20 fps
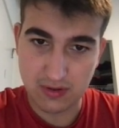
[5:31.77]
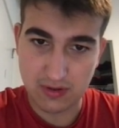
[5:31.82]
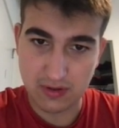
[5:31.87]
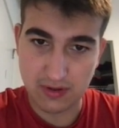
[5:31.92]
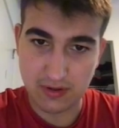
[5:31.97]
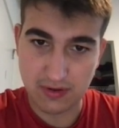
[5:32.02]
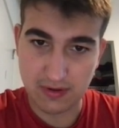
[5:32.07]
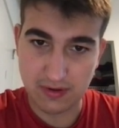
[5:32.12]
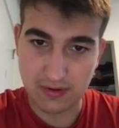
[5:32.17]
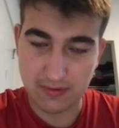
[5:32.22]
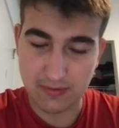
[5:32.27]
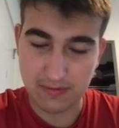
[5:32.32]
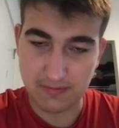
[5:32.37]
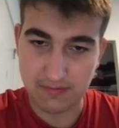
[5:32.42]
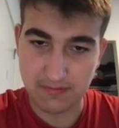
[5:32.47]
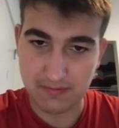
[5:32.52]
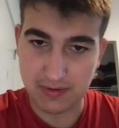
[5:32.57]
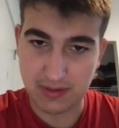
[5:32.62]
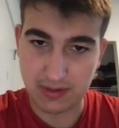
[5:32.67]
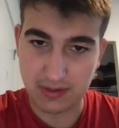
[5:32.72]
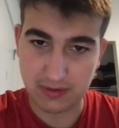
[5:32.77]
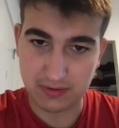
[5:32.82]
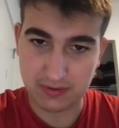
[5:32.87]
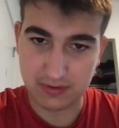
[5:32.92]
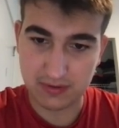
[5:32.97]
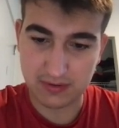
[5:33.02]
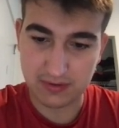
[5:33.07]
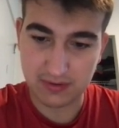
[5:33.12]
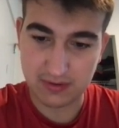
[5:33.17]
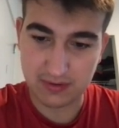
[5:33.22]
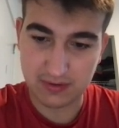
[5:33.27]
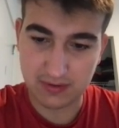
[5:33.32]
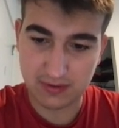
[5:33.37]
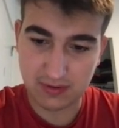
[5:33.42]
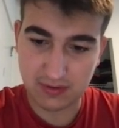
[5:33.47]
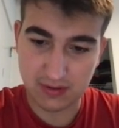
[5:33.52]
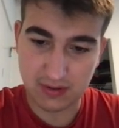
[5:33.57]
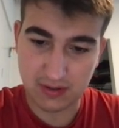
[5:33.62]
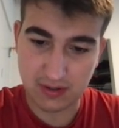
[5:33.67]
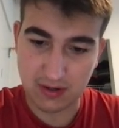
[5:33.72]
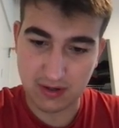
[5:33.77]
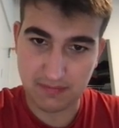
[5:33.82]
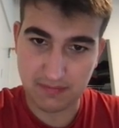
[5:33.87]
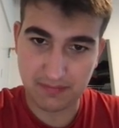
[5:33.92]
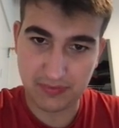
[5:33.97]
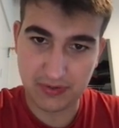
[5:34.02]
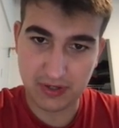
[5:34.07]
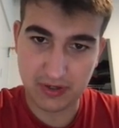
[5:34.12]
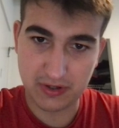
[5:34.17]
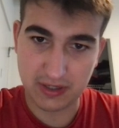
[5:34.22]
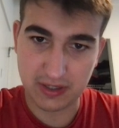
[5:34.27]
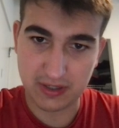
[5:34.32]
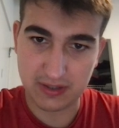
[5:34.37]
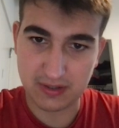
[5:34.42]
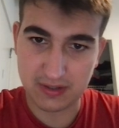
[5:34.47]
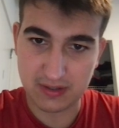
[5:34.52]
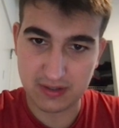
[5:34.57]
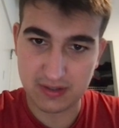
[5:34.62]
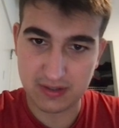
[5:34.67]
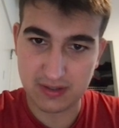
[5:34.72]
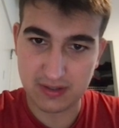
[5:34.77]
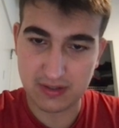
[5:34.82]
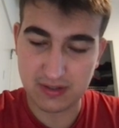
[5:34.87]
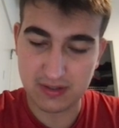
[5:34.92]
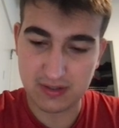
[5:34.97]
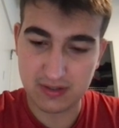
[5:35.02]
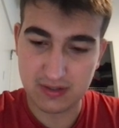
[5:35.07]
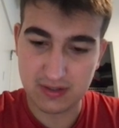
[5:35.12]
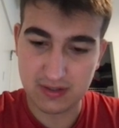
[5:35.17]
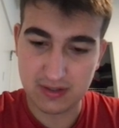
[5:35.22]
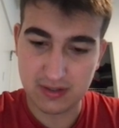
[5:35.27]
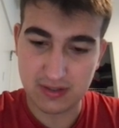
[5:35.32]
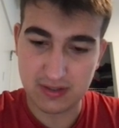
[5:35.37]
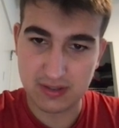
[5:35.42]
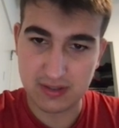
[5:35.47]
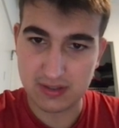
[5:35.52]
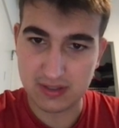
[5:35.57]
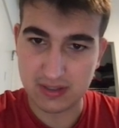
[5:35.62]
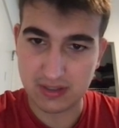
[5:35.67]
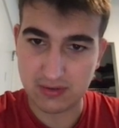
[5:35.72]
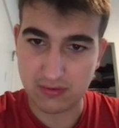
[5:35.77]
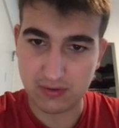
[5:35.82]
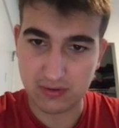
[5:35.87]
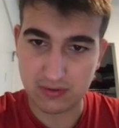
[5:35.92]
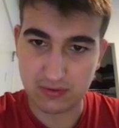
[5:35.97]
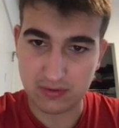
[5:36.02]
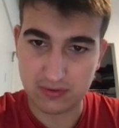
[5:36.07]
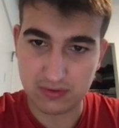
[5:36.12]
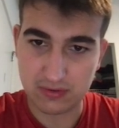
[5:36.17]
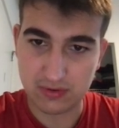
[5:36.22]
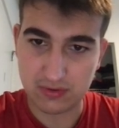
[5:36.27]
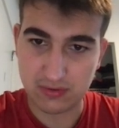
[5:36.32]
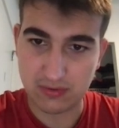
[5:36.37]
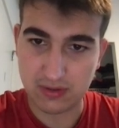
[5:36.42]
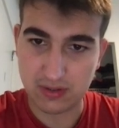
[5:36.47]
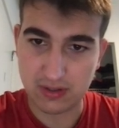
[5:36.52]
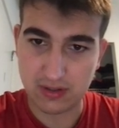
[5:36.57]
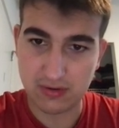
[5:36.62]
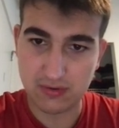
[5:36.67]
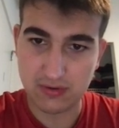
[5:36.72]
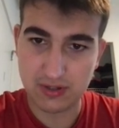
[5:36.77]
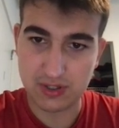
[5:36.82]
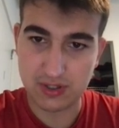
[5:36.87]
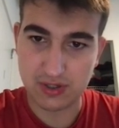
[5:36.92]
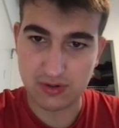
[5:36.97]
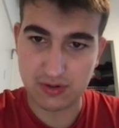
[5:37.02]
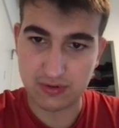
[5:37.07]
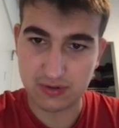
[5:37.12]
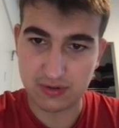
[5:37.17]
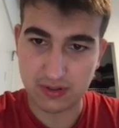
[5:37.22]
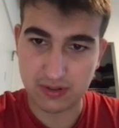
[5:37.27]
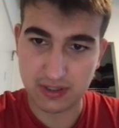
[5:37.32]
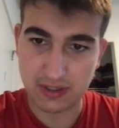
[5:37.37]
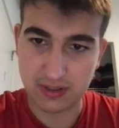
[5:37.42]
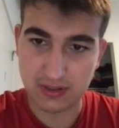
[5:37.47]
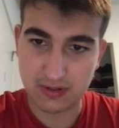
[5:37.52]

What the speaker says: the built up target is equal to the original target.